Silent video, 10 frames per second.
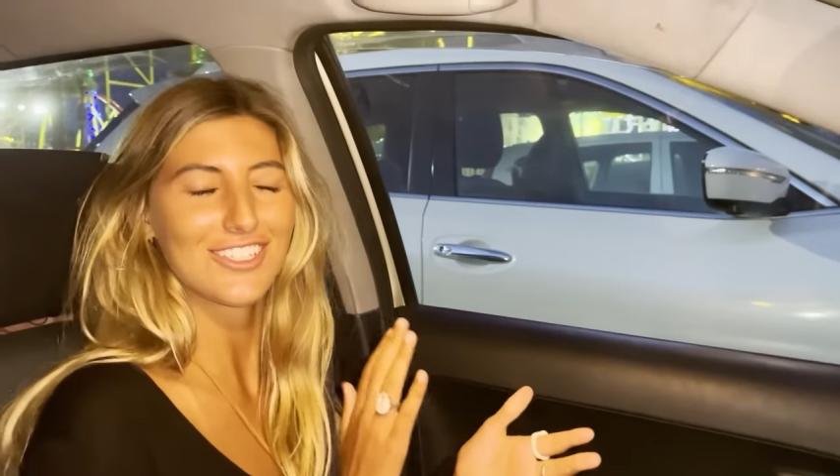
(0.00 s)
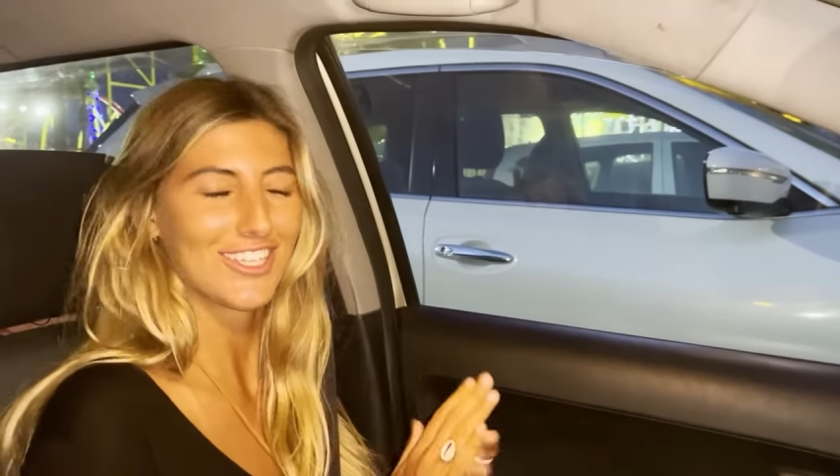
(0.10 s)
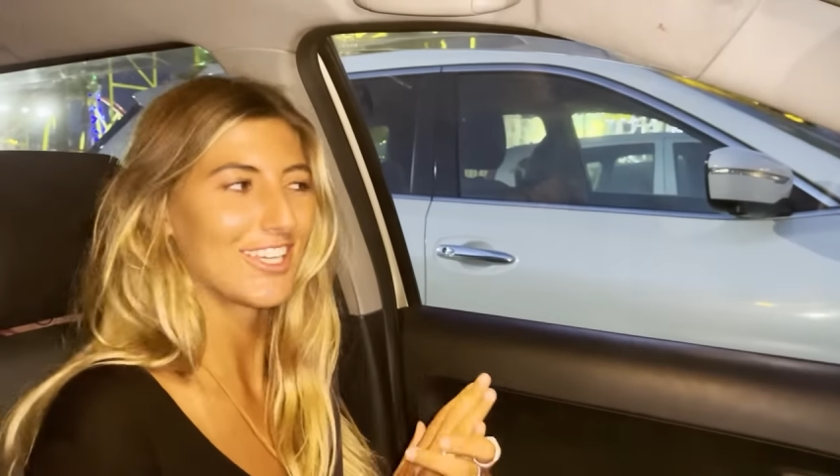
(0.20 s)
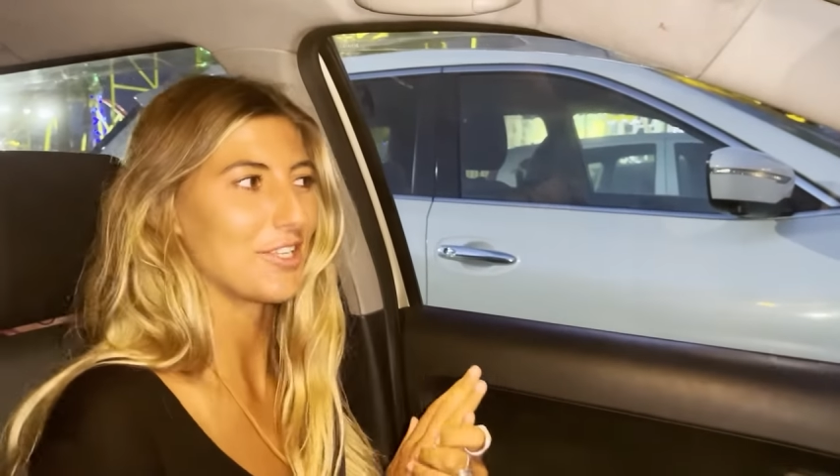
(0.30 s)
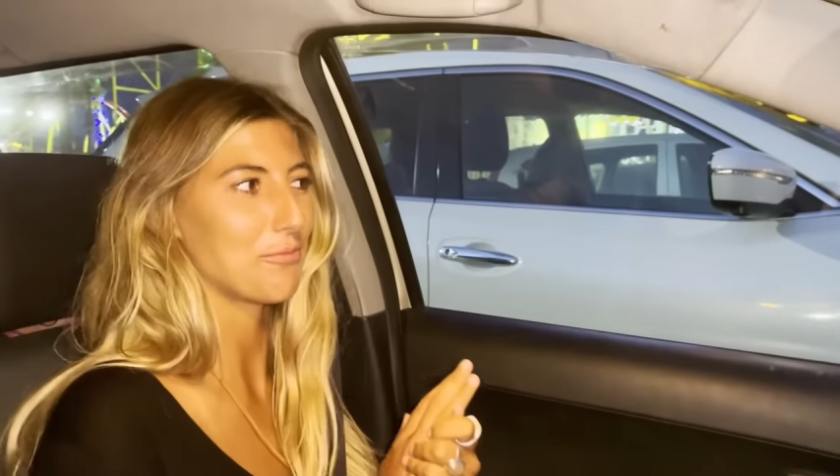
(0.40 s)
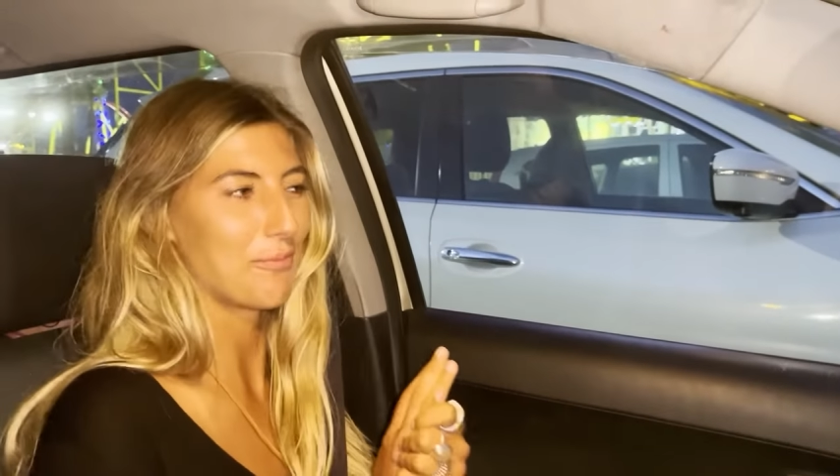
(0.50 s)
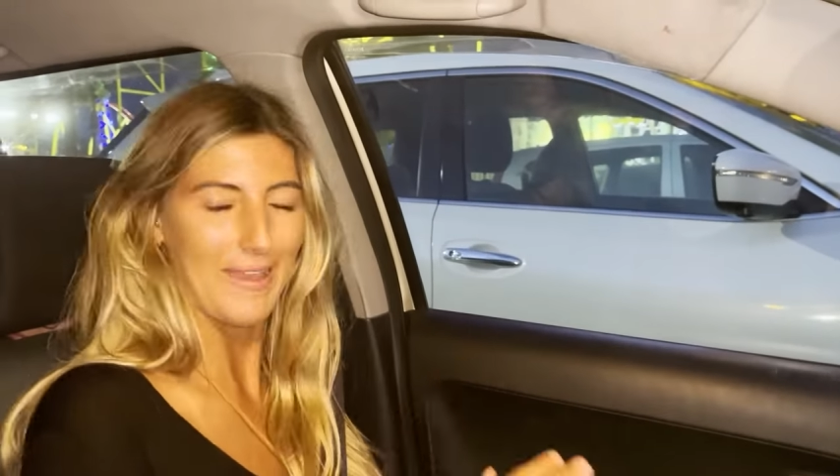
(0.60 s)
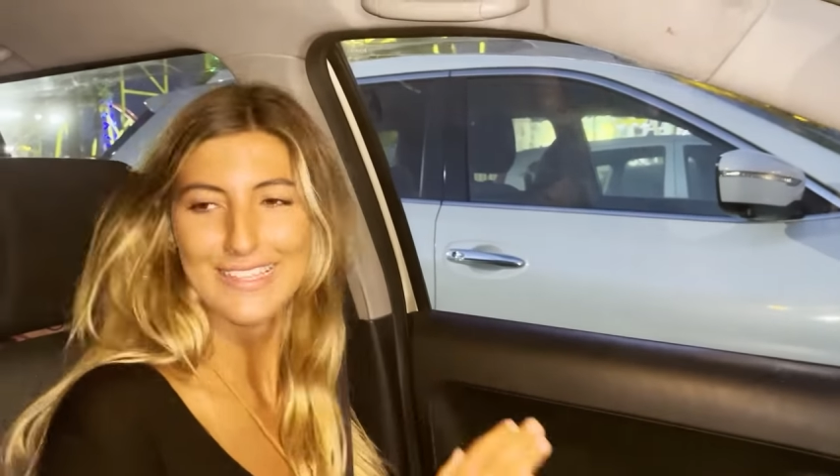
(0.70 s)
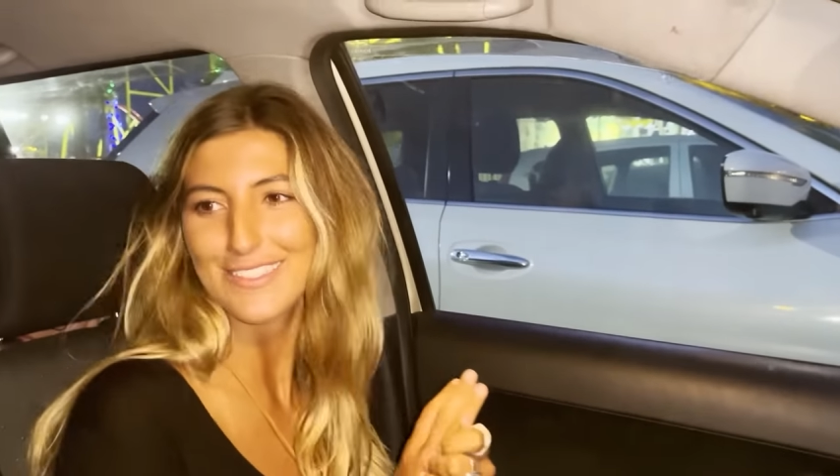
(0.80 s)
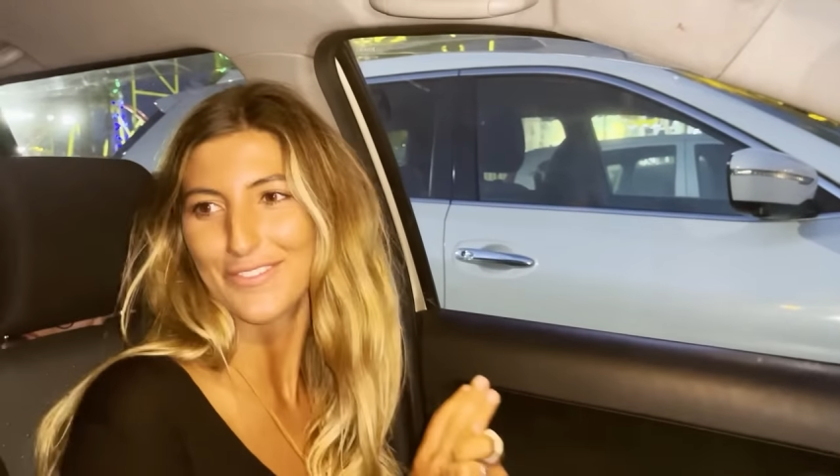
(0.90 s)
good
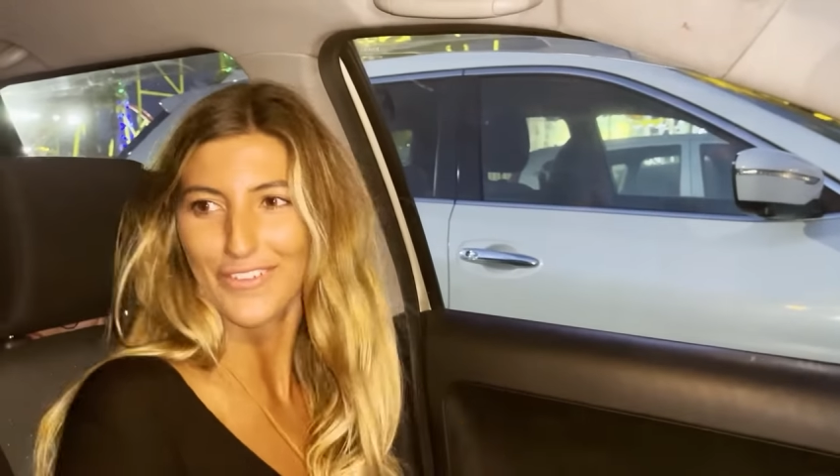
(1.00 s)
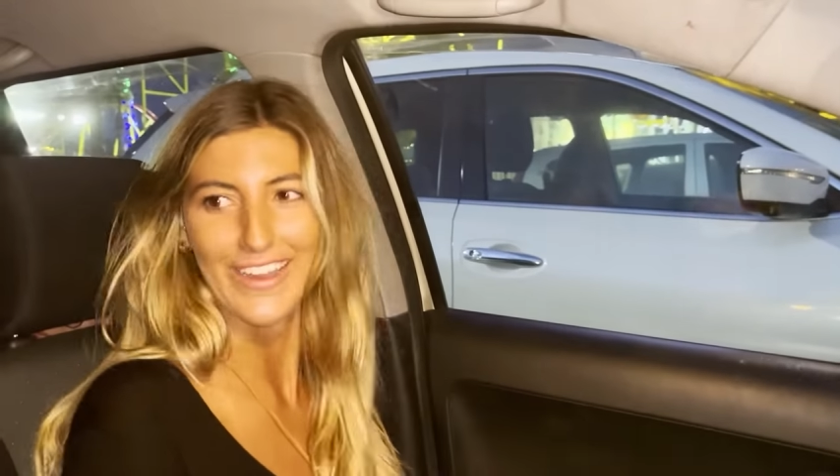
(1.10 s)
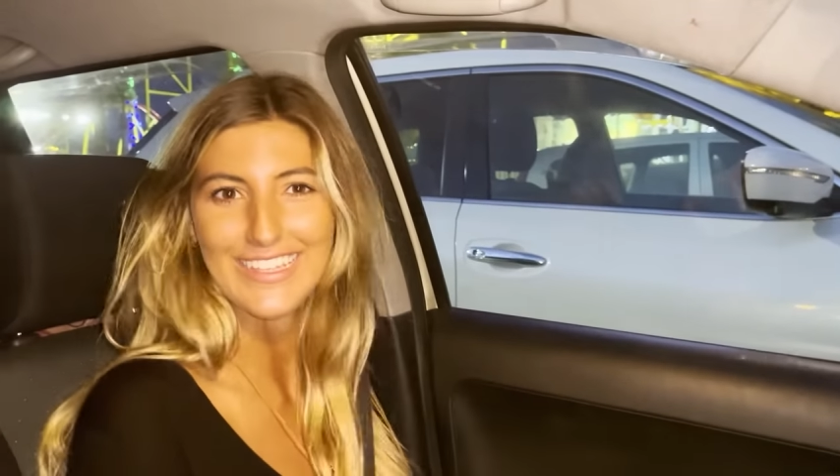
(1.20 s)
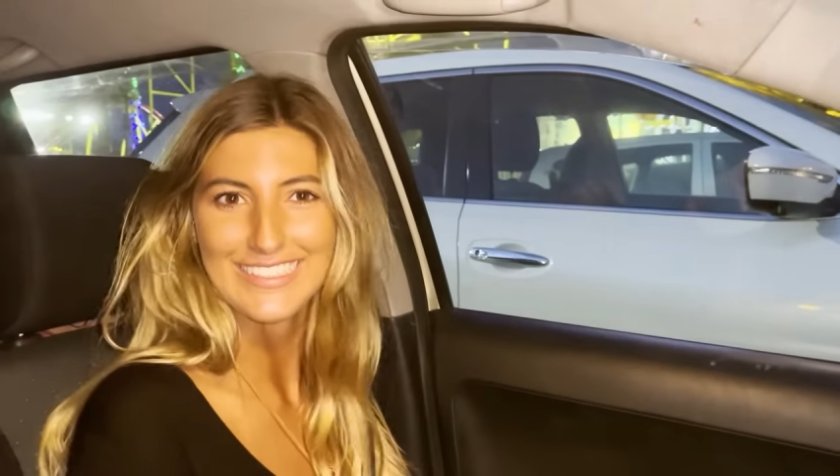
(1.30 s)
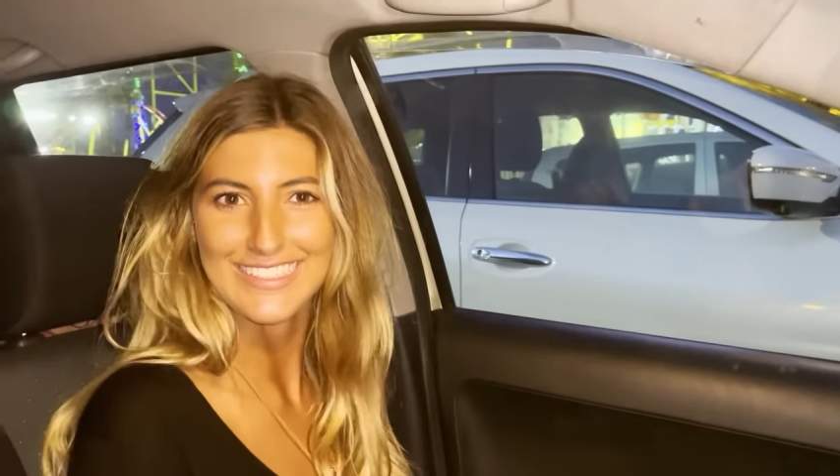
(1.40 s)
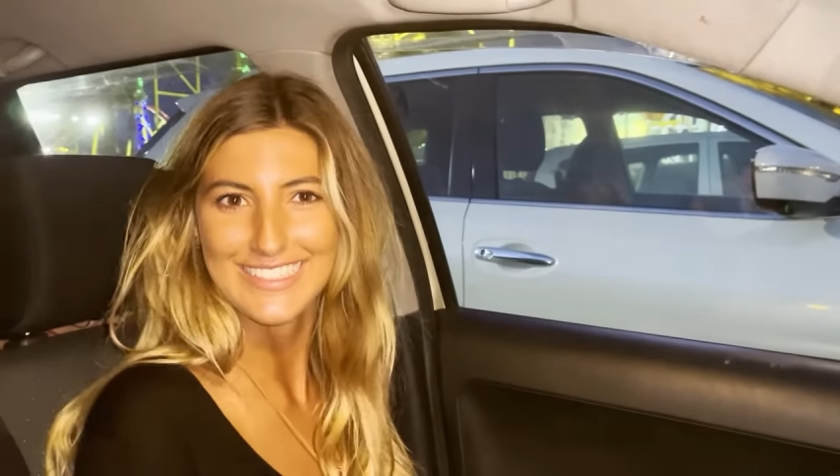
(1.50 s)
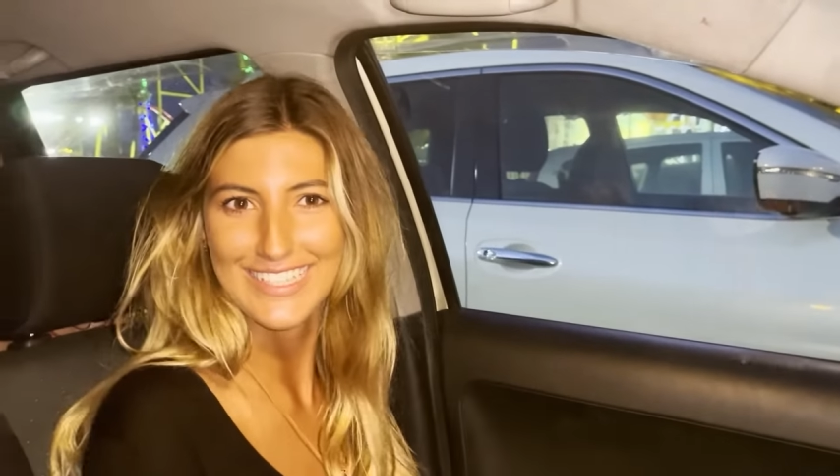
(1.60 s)
best friends.